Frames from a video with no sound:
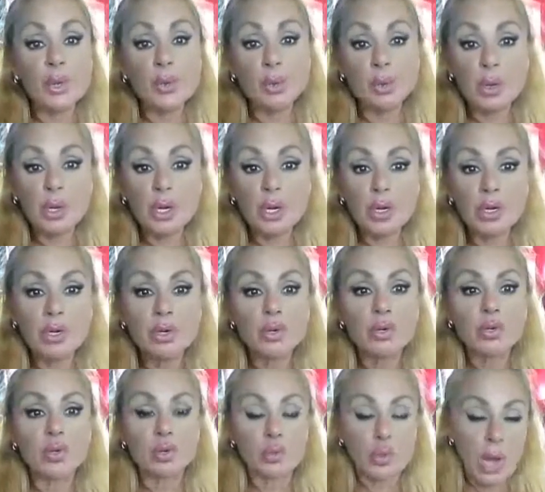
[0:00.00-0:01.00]

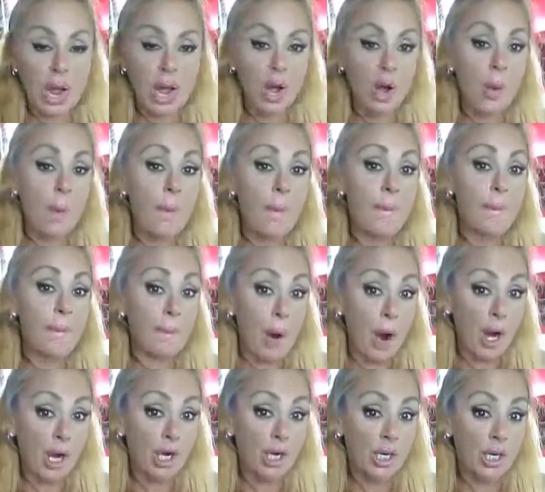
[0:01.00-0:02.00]
will growl,
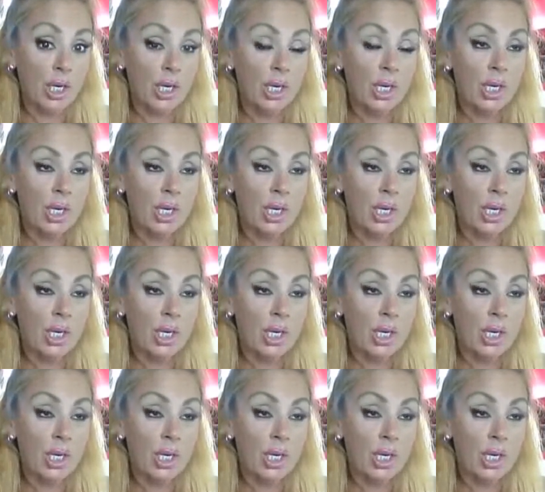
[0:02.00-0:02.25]
bark.